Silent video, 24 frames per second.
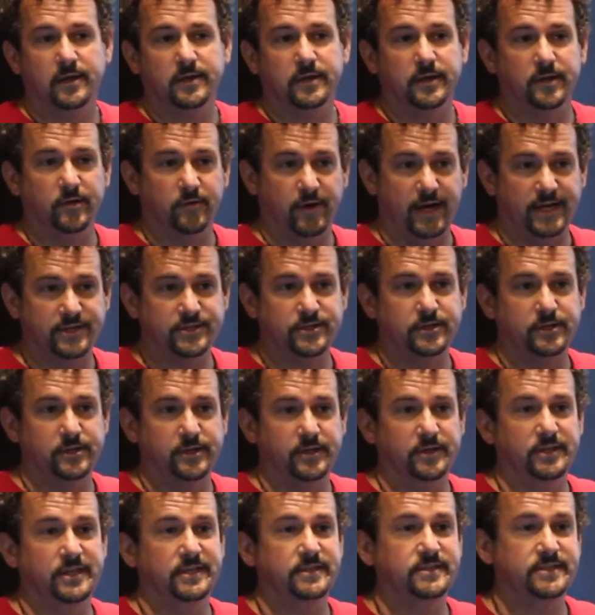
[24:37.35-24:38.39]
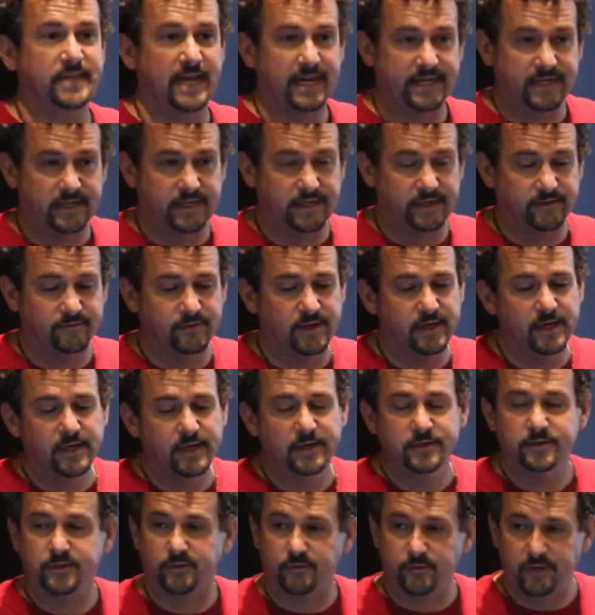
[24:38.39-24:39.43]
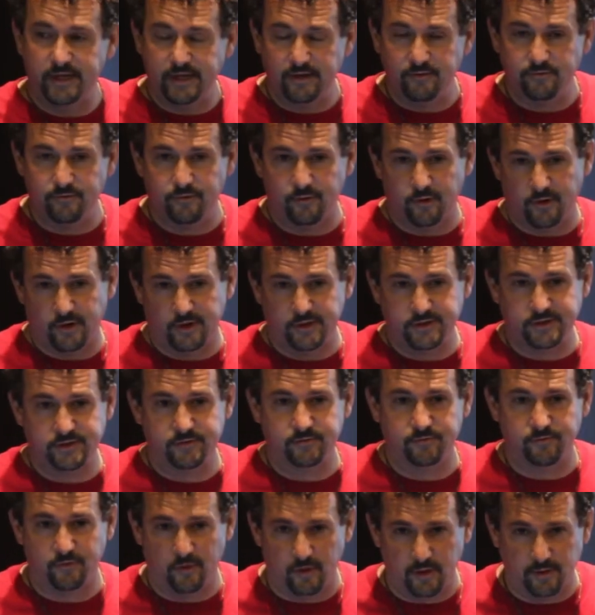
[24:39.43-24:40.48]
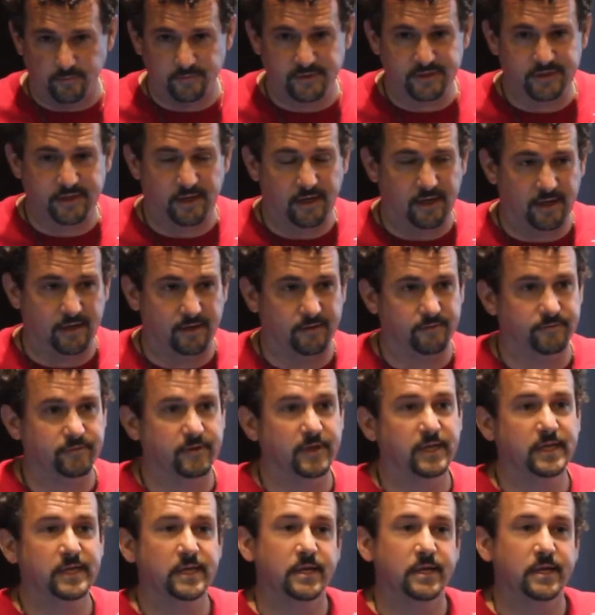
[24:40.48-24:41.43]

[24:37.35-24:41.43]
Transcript: congressional and the executive to reinforce forms of